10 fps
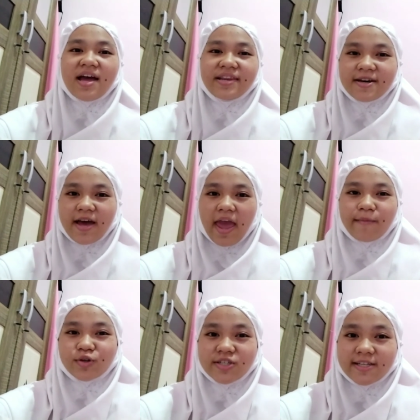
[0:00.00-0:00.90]
the
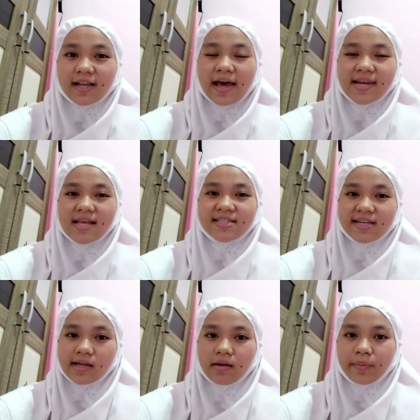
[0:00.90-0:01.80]
emotional
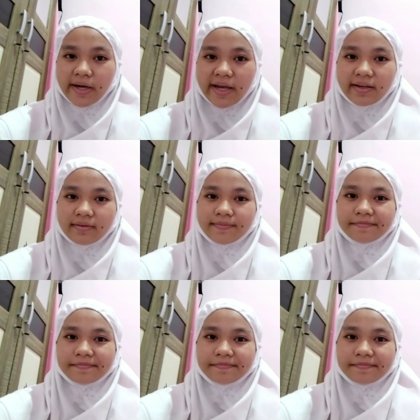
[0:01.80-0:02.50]
analytical brain.